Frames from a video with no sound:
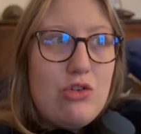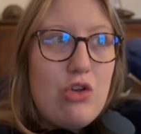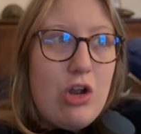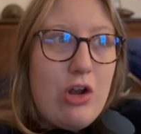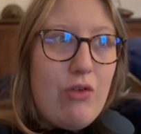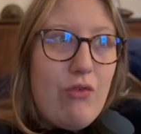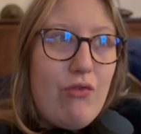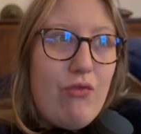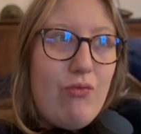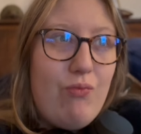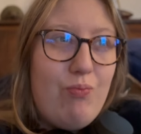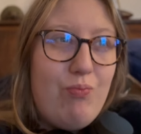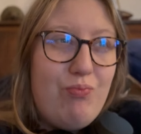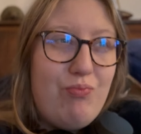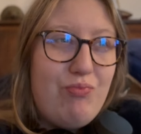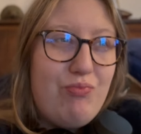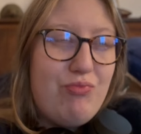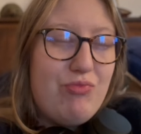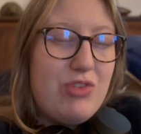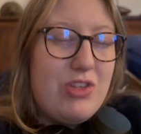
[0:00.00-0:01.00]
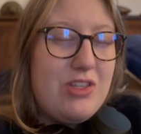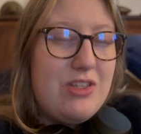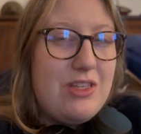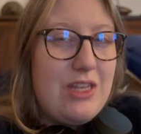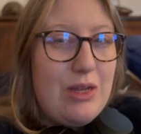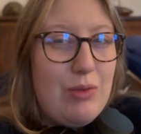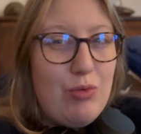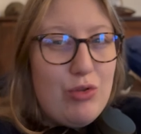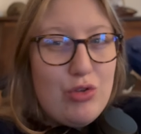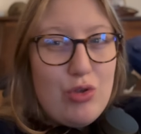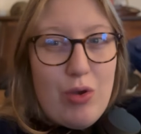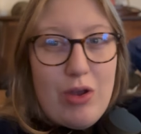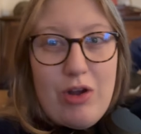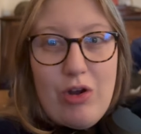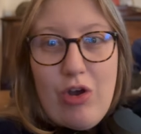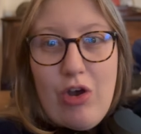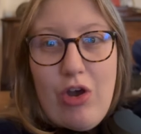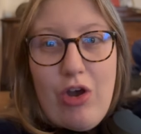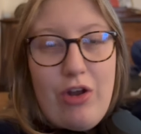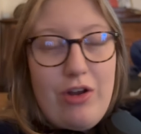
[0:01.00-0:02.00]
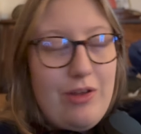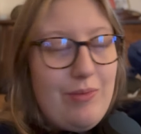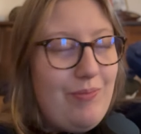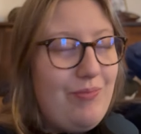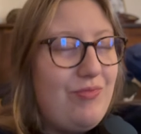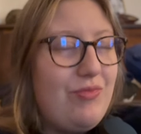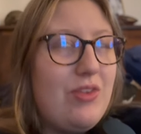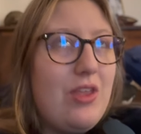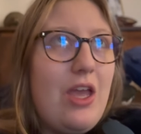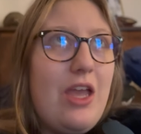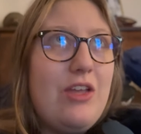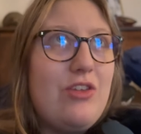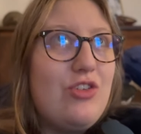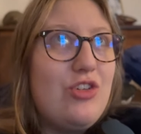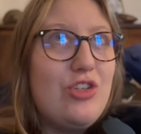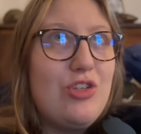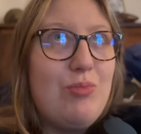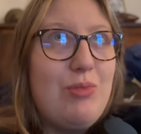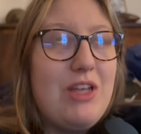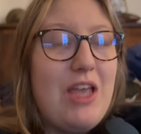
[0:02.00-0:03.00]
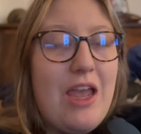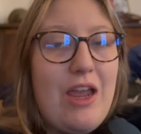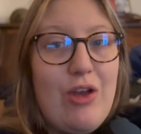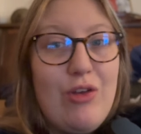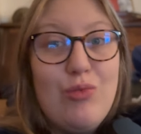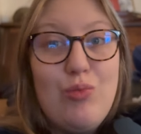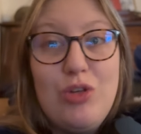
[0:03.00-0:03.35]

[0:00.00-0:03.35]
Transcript: trying to see what's going on, and it's just gonna be chaos.